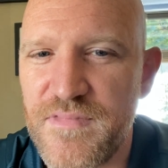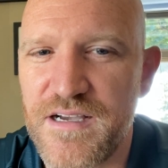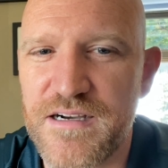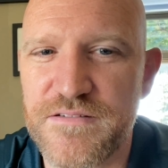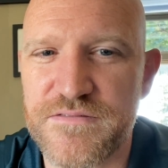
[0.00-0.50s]

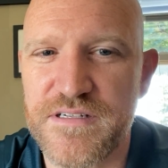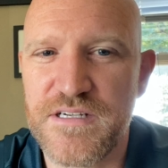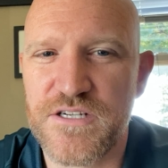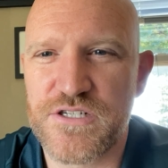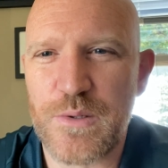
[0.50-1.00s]
of
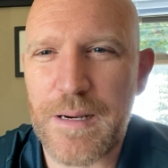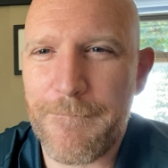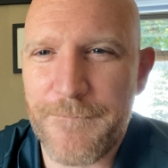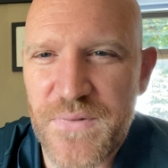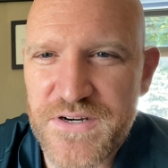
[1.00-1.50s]

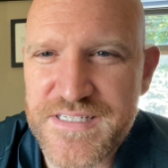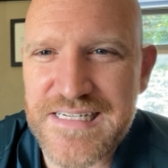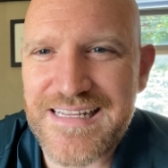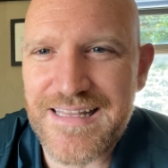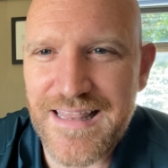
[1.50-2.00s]
showing
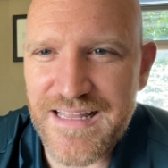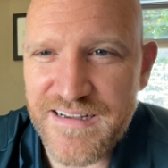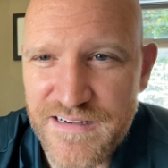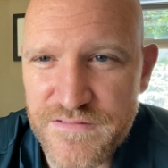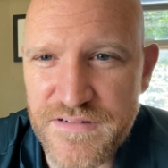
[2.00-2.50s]
mercy and
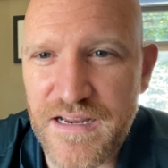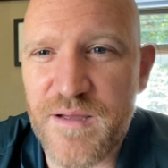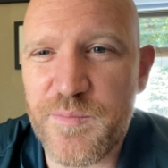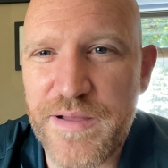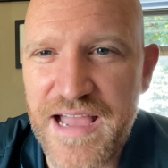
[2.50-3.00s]
love and
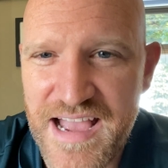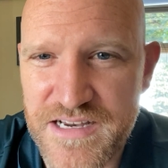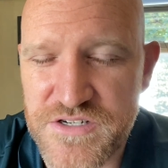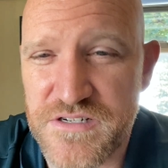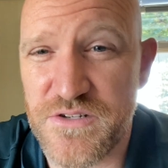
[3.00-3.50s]

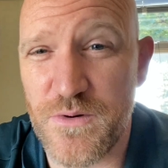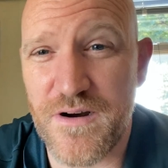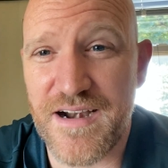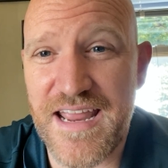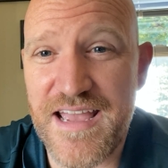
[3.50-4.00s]
compassion to
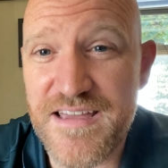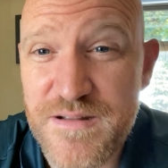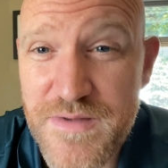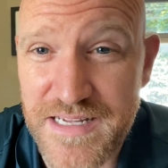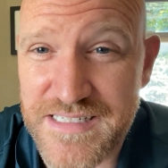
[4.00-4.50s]
our
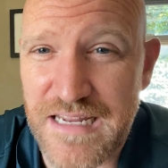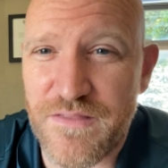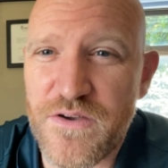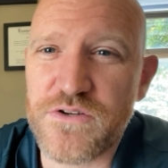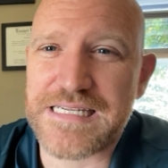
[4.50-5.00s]
enemies,
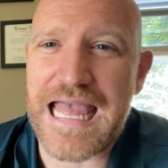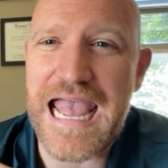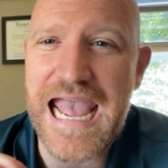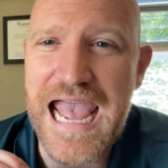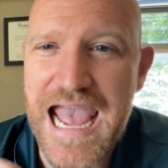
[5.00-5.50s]
like those
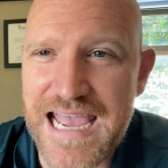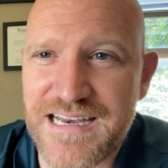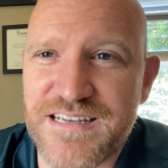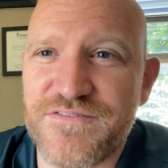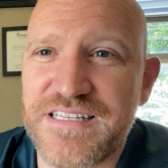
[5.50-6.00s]

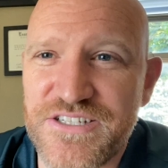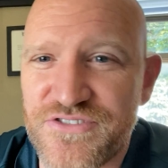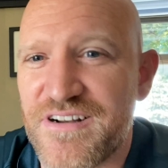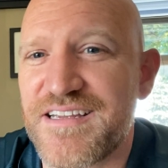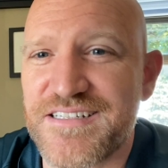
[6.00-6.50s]
actively
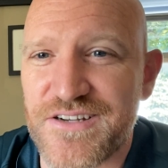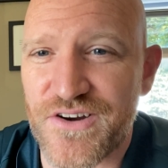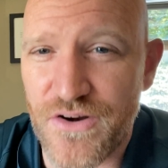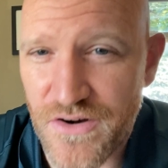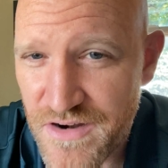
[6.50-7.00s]
trying to
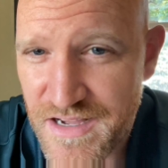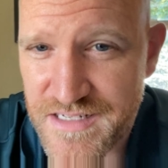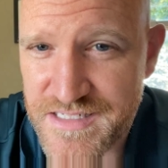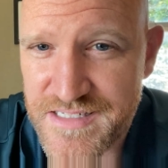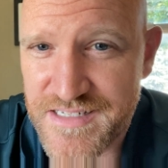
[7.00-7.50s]
hurt
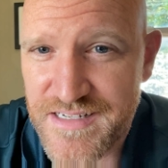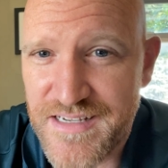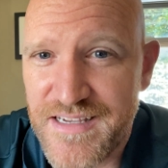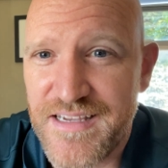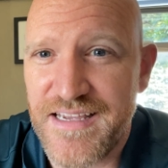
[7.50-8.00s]
us.
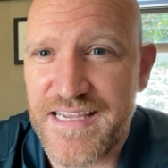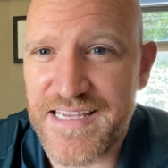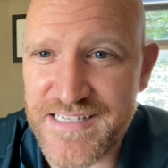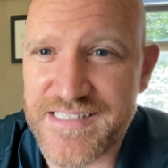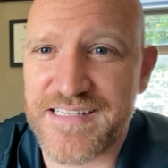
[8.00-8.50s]

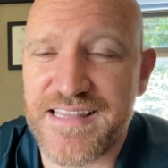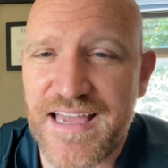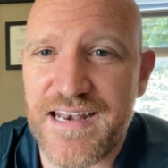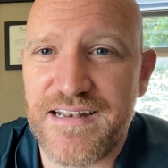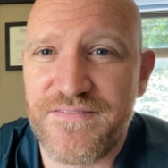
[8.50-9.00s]

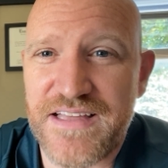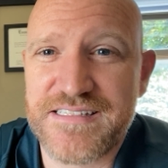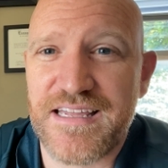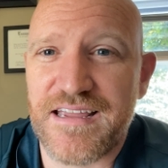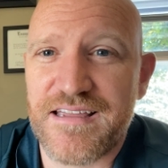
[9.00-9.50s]

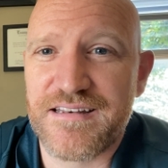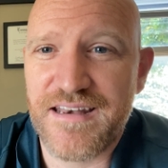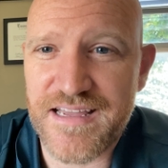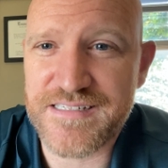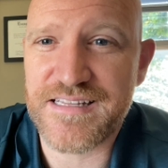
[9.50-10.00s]
That's like
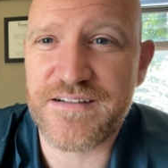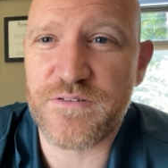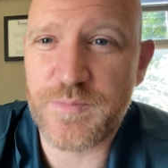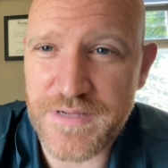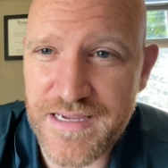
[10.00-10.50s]
next
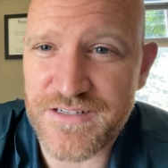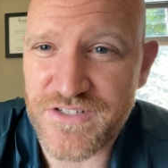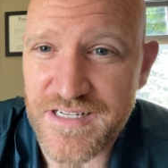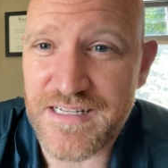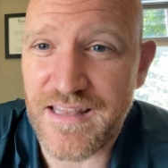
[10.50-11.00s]
level,
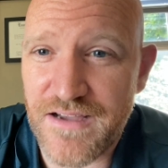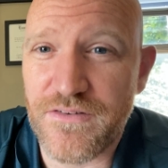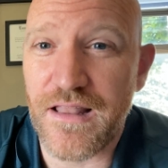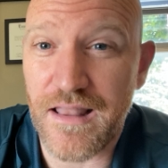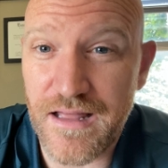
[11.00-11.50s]
PhD
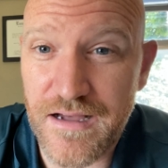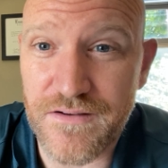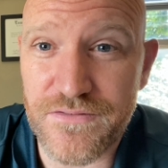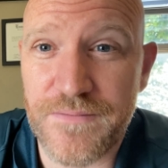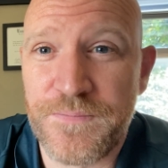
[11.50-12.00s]
level
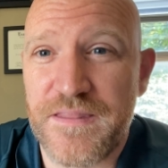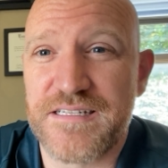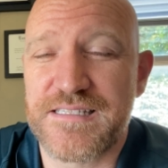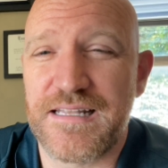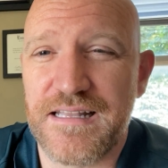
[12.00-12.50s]
love,
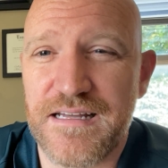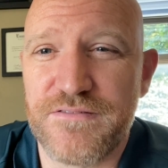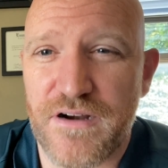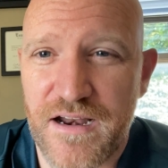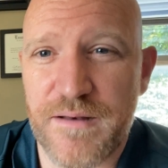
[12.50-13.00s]
is to
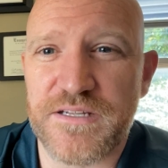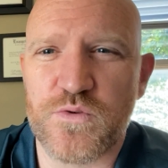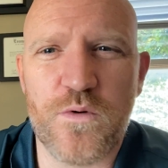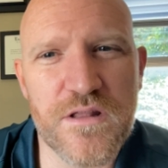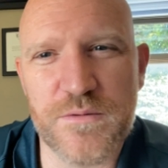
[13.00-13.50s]
love our enemies.
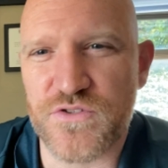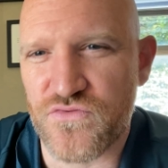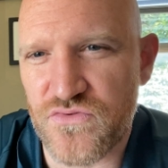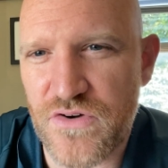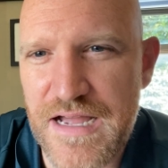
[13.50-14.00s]
One of the most
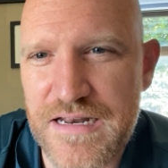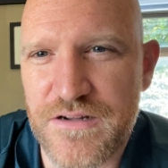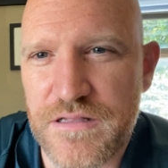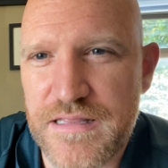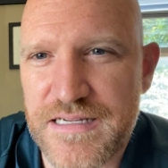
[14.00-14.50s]

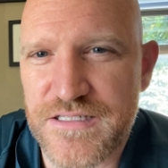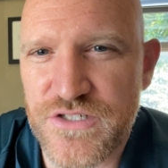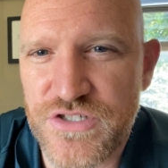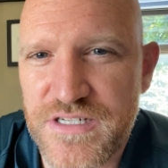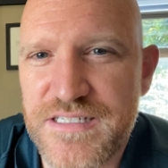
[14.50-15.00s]
radical things
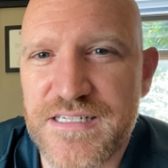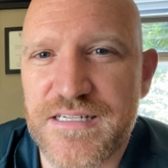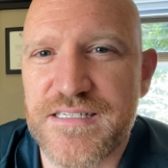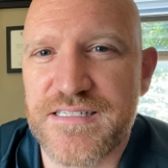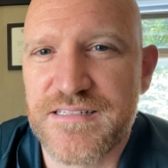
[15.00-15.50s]

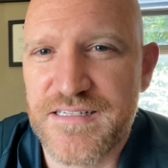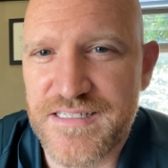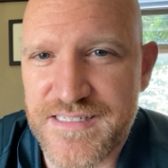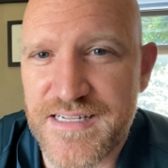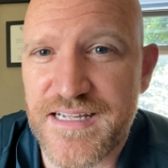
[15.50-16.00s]
Jesus
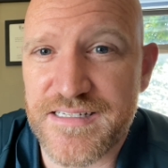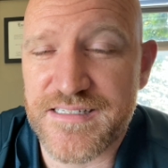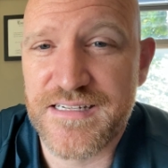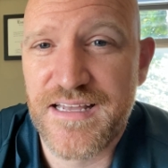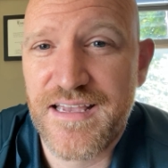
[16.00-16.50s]

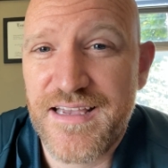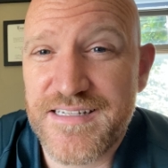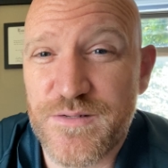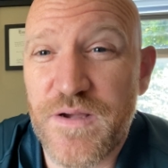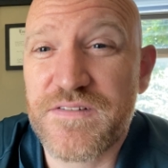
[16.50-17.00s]
says
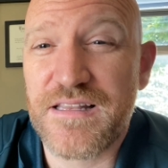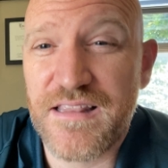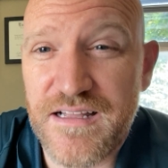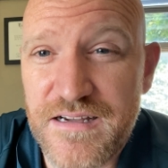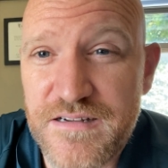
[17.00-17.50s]
is that we have to
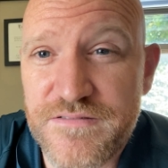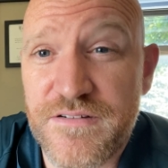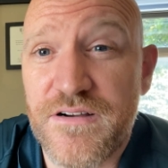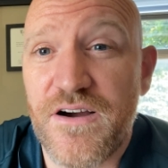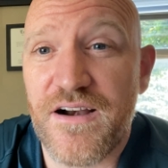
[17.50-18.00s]
love
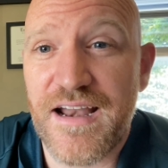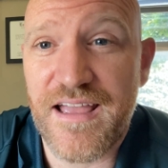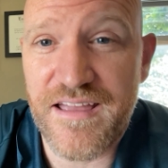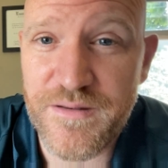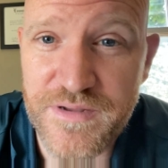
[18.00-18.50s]
our
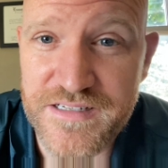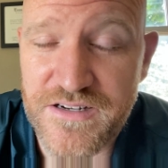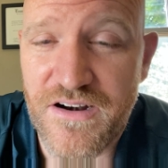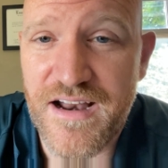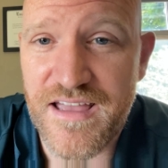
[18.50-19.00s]
enemies.
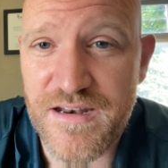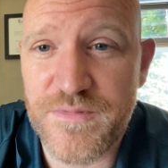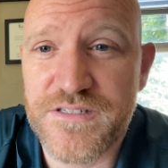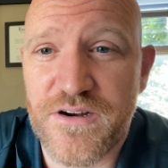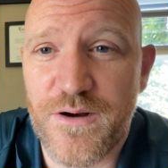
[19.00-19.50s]
Our
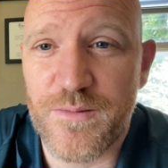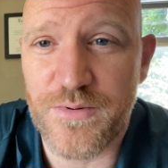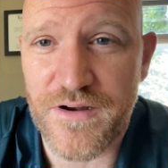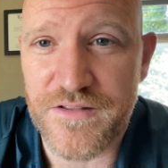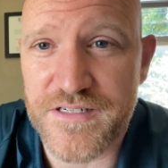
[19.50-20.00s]
enemies are our
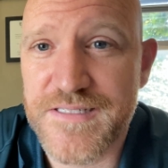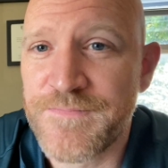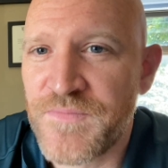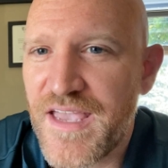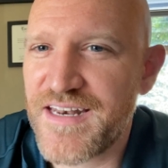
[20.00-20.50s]
brothers.
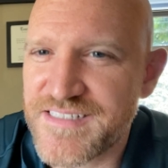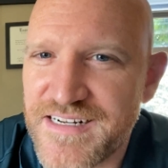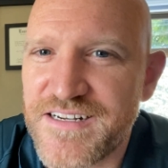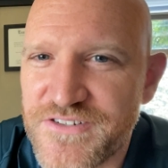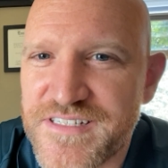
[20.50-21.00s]
And
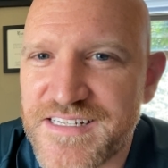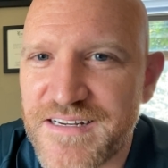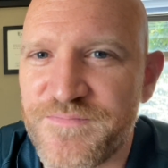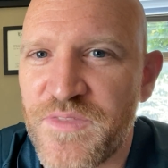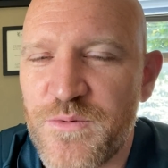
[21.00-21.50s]
isn't it
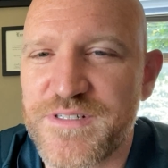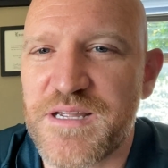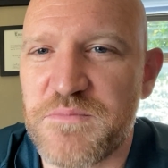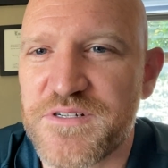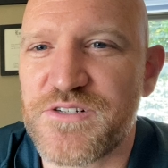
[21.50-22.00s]
interesting? We
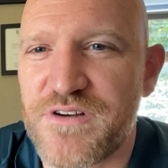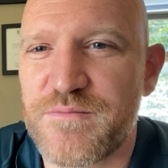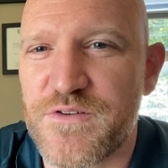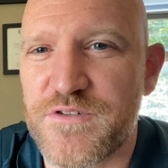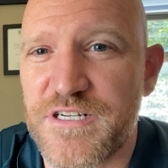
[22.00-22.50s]
say mercy
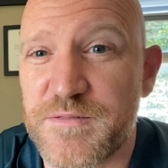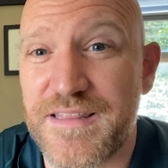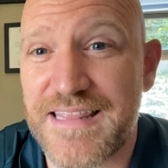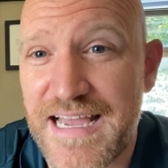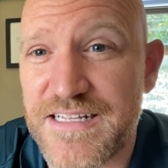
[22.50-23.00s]
triumphs over
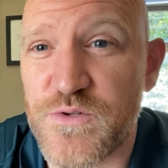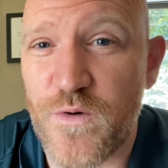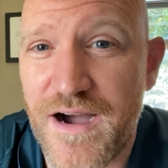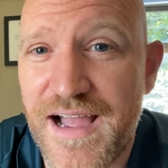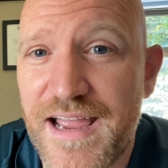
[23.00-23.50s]
judgment. That's
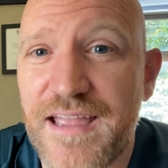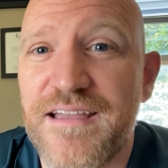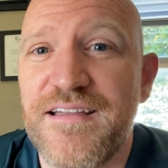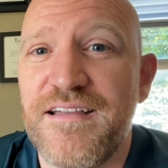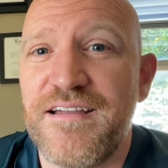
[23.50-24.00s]
why
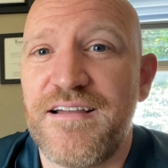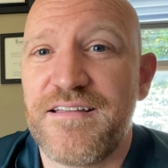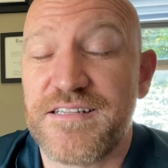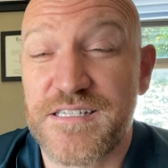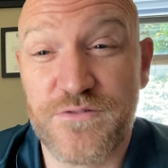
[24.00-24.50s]

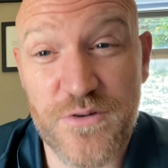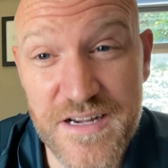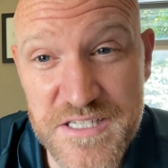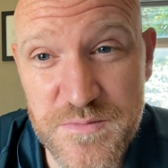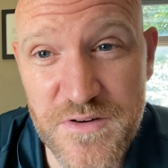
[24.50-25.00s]
the civil
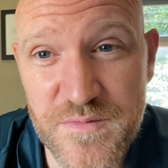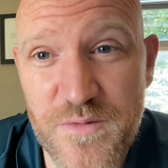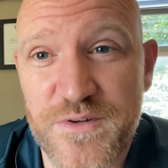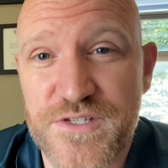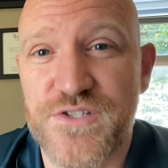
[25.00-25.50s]
rights
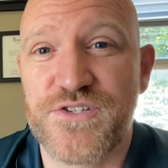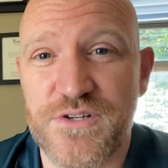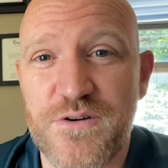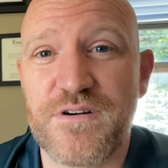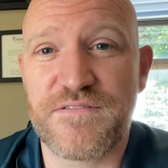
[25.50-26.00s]
movement was
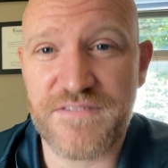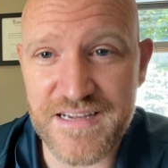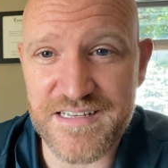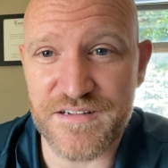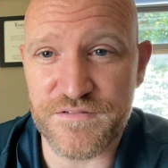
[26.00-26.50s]
so
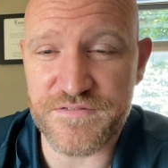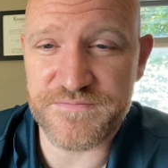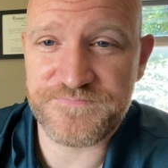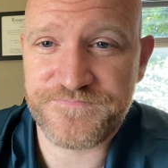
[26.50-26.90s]
effective,